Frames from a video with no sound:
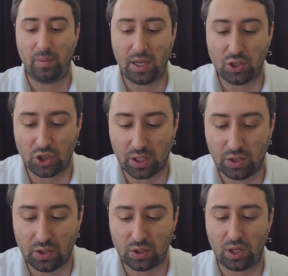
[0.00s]
miles a
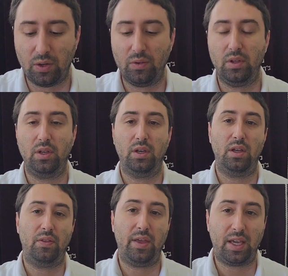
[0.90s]
shekel this year,
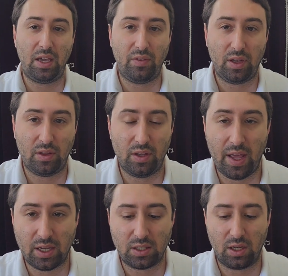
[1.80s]
they gave it the
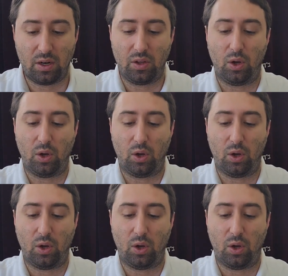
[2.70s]
next year.